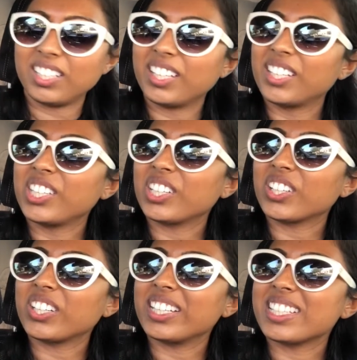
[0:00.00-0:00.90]

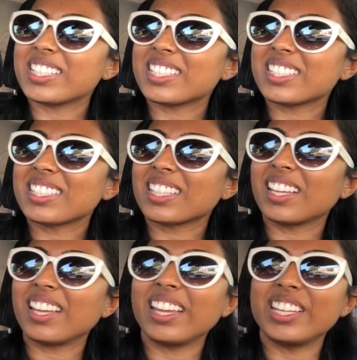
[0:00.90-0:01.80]
Here is
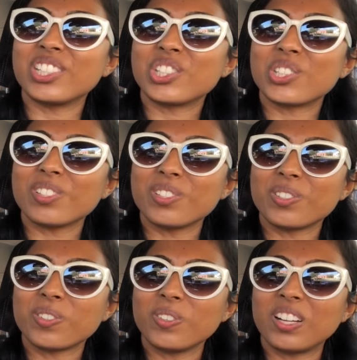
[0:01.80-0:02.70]
a
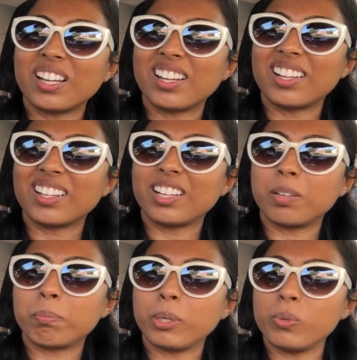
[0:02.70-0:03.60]
shoe, a
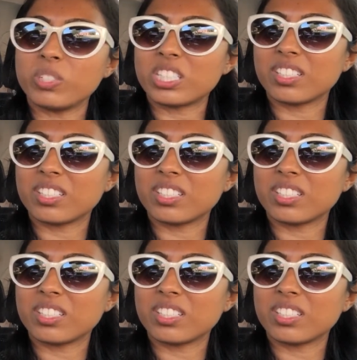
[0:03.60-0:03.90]
boot.